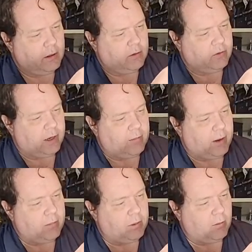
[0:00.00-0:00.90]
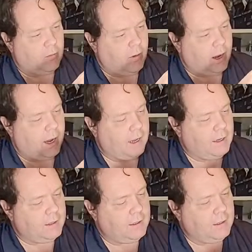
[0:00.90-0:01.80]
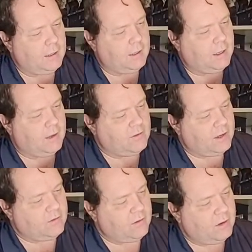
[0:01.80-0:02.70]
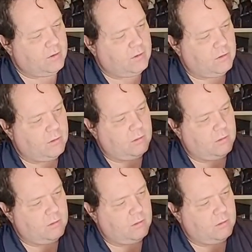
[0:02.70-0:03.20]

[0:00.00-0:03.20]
So that might be why it is as such.